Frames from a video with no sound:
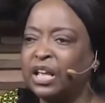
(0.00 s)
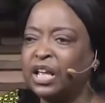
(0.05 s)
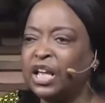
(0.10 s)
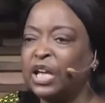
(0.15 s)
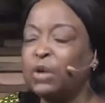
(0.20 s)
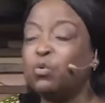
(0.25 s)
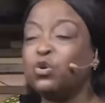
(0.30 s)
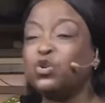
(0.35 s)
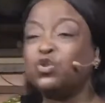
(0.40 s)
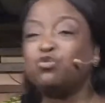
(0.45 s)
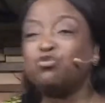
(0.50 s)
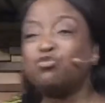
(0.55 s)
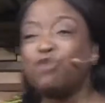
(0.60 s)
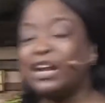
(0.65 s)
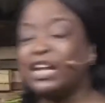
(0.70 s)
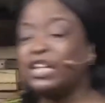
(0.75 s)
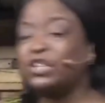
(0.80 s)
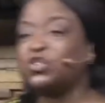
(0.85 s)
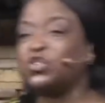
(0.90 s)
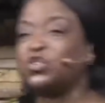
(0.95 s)
He was
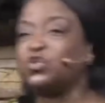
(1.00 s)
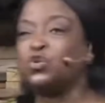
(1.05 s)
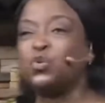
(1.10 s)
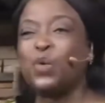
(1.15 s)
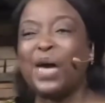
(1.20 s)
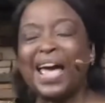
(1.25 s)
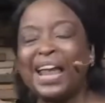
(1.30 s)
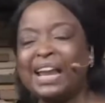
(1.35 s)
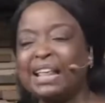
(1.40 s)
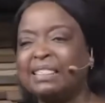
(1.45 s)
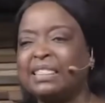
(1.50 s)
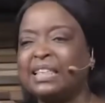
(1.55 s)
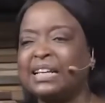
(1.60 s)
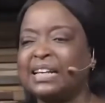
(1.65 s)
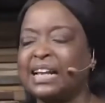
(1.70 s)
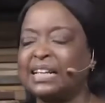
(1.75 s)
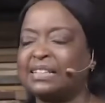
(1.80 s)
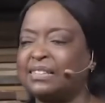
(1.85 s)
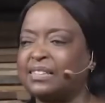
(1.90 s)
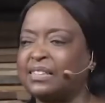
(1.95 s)
ready to do anything
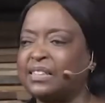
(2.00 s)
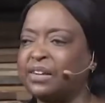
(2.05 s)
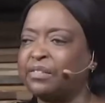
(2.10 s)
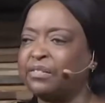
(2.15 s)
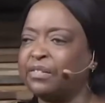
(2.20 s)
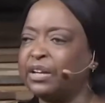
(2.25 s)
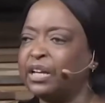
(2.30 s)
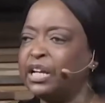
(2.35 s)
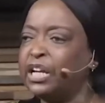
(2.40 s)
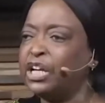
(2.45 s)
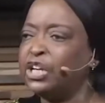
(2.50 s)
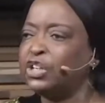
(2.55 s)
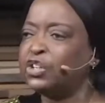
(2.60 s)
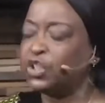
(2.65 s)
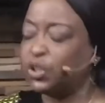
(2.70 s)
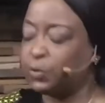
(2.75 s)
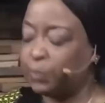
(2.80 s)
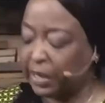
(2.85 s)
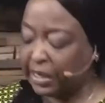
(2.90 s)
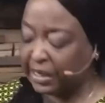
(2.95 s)
necessary to
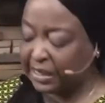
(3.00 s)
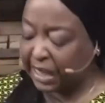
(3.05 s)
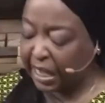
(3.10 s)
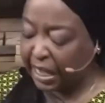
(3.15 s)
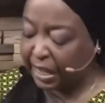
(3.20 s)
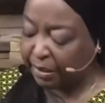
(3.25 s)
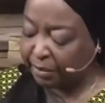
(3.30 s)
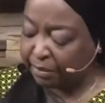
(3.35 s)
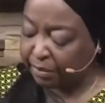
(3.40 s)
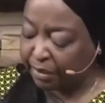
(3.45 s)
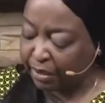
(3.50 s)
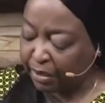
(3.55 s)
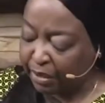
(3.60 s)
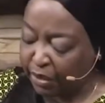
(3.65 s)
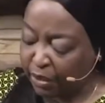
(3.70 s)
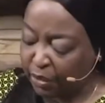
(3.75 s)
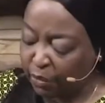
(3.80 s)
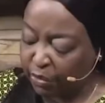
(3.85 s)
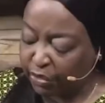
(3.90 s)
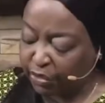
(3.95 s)
spend time
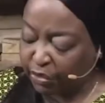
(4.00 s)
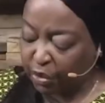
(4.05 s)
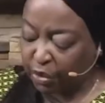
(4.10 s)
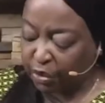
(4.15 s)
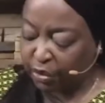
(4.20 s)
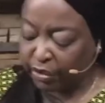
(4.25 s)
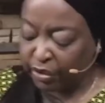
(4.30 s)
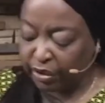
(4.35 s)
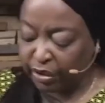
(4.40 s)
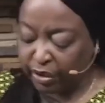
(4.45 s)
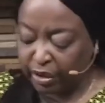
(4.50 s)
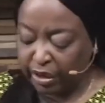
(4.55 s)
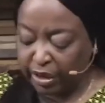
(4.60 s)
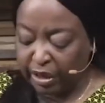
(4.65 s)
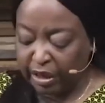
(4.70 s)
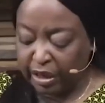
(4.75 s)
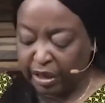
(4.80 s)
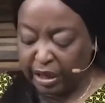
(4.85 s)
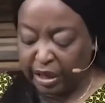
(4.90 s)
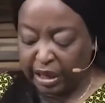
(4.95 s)
with God.
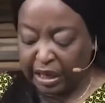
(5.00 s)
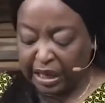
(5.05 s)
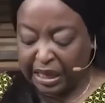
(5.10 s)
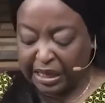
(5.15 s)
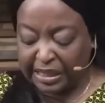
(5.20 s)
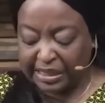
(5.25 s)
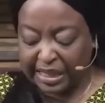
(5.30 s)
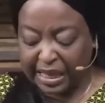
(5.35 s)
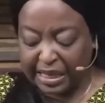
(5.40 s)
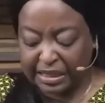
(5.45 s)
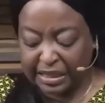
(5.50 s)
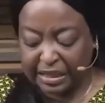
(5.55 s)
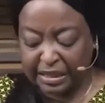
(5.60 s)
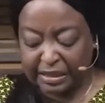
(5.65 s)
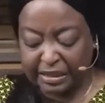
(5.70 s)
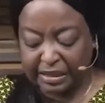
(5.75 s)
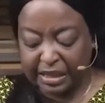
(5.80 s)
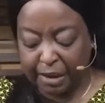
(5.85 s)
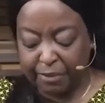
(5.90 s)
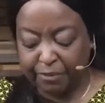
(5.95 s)
It says in
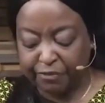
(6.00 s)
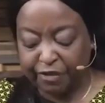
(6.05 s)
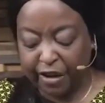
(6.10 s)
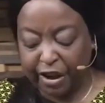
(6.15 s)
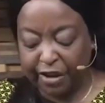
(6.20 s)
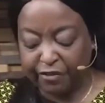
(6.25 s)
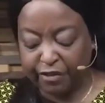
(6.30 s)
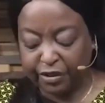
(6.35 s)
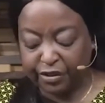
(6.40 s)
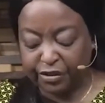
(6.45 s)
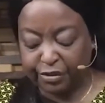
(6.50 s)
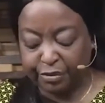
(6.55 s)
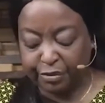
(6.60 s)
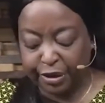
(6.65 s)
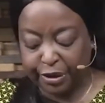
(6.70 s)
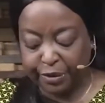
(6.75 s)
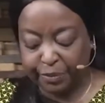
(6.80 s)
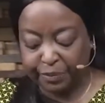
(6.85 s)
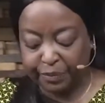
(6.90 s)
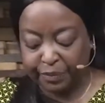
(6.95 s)
Psalm 5, verse
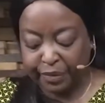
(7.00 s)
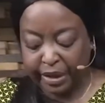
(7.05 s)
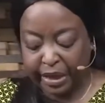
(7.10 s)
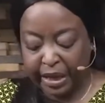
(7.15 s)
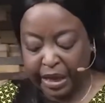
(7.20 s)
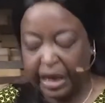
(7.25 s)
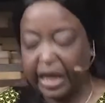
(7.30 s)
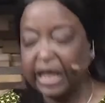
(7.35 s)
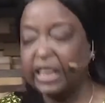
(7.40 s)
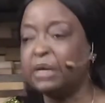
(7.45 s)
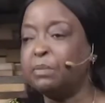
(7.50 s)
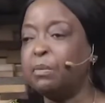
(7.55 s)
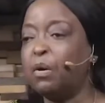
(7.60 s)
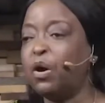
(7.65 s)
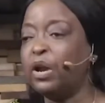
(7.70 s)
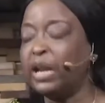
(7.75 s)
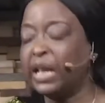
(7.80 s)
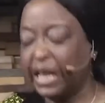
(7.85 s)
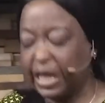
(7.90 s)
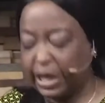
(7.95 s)
3, in the
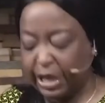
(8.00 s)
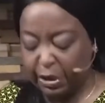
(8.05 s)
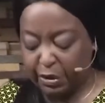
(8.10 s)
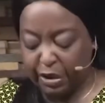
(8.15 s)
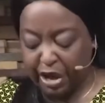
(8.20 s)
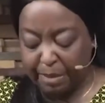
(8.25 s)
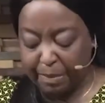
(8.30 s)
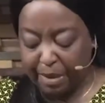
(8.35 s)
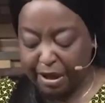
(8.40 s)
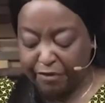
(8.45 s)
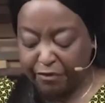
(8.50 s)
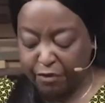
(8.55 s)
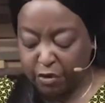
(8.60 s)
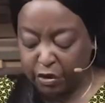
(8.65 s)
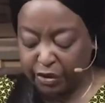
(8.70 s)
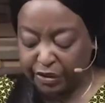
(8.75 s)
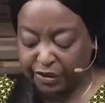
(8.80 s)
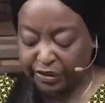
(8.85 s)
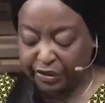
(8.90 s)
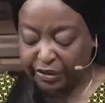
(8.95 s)
morning he hear my
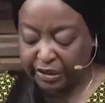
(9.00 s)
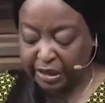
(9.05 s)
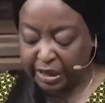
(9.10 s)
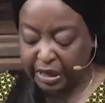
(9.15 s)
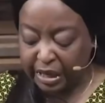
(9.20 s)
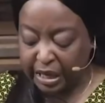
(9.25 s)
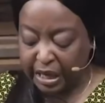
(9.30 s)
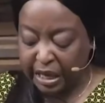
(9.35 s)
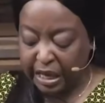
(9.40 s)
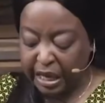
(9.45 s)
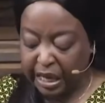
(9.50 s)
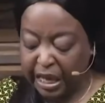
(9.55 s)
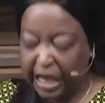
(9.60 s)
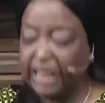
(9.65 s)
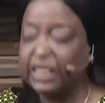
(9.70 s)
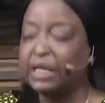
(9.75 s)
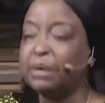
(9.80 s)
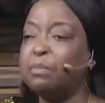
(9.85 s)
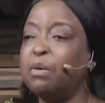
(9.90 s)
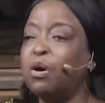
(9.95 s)
voice.
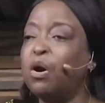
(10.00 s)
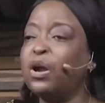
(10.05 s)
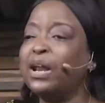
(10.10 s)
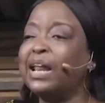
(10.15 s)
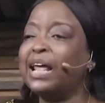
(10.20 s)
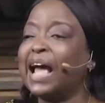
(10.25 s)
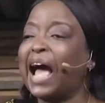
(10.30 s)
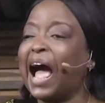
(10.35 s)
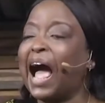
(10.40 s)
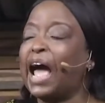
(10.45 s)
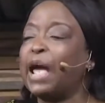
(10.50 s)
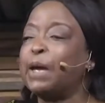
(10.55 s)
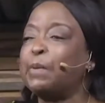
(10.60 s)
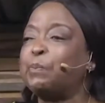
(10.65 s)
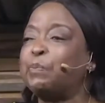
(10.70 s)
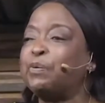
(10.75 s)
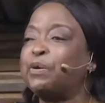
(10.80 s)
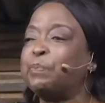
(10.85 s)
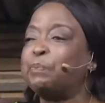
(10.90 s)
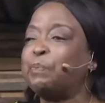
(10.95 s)
In the morning I
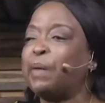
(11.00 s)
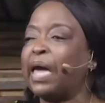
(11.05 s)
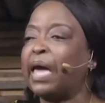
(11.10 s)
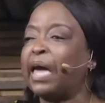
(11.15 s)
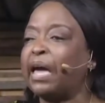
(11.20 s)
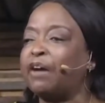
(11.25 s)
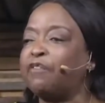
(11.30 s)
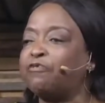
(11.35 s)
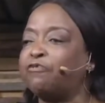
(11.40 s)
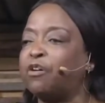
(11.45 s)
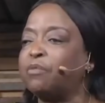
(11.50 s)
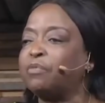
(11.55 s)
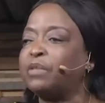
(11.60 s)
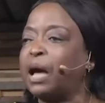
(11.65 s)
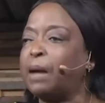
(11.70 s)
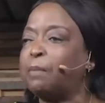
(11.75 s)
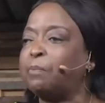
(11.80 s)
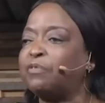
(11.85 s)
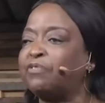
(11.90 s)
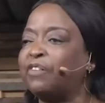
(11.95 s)
prepare, from the
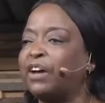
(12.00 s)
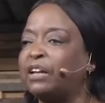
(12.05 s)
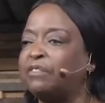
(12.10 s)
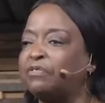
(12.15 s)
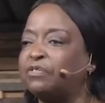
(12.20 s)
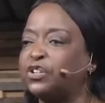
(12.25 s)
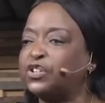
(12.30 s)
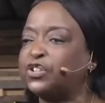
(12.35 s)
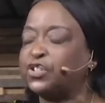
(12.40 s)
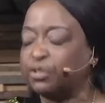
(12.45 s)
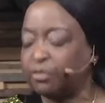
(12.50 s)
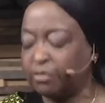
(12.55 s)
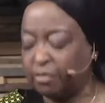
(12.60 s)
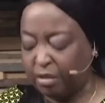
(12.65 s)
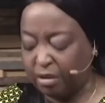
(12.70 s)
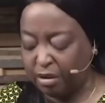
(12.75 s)
Amplified Version.